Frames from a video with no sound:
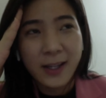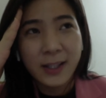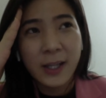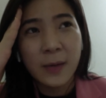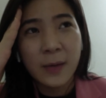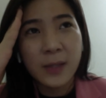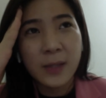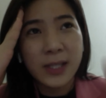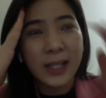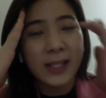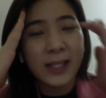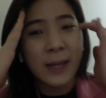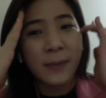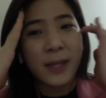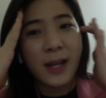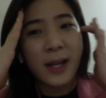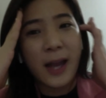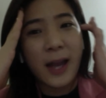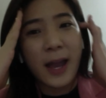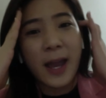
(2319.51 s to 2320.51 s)
They will say
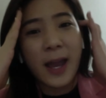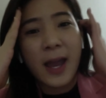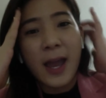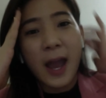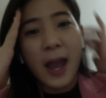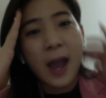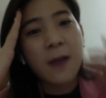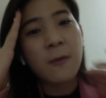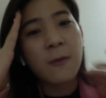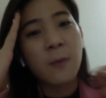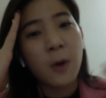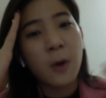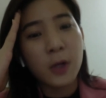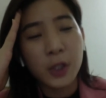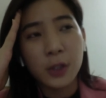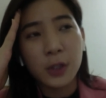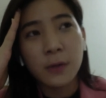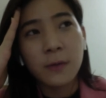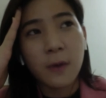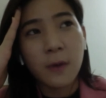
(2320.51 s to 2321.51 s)
something like, I have
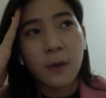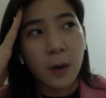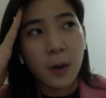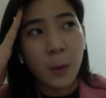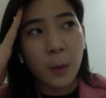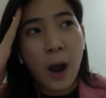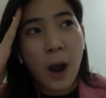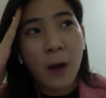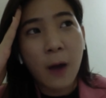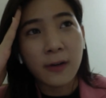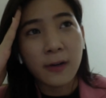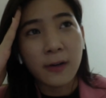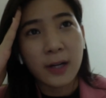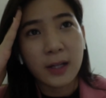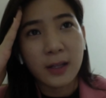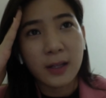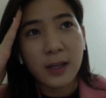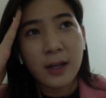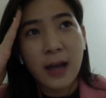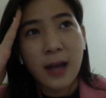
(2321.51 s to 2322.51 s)
watched you for a while
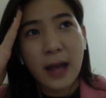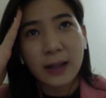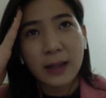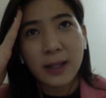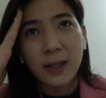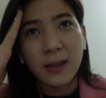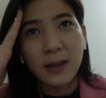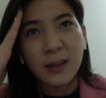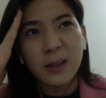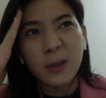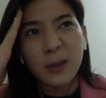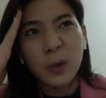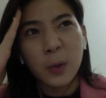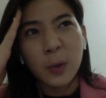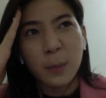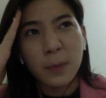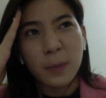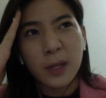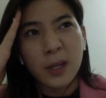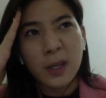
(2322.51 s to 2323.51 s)
already. I think
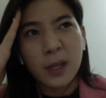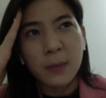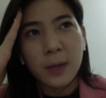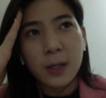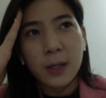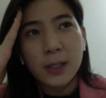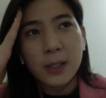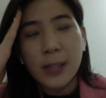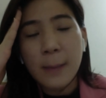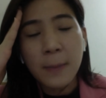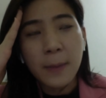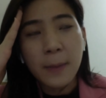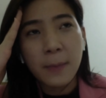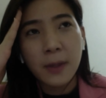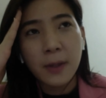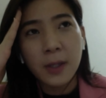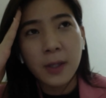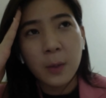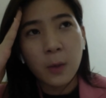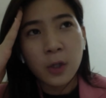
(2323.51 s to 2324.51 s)
could be some
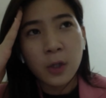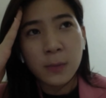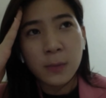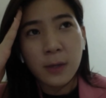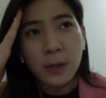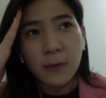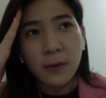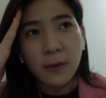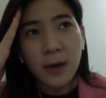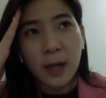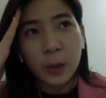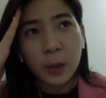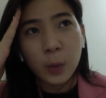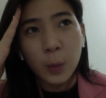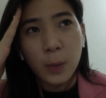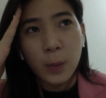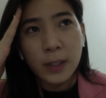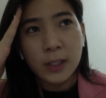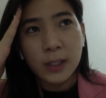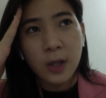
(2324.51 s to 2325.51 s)
people, they watch me for like 2
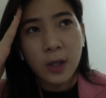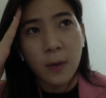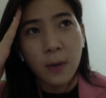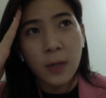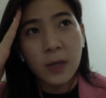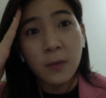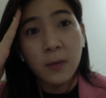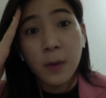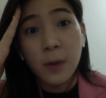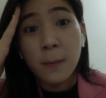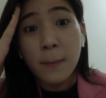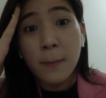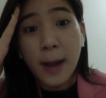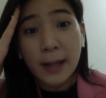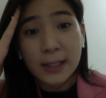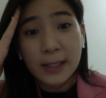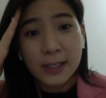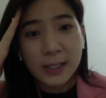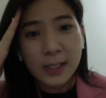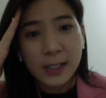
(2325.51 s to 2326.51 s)
weeks or even
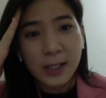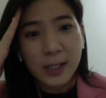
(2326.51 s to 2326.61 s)
months.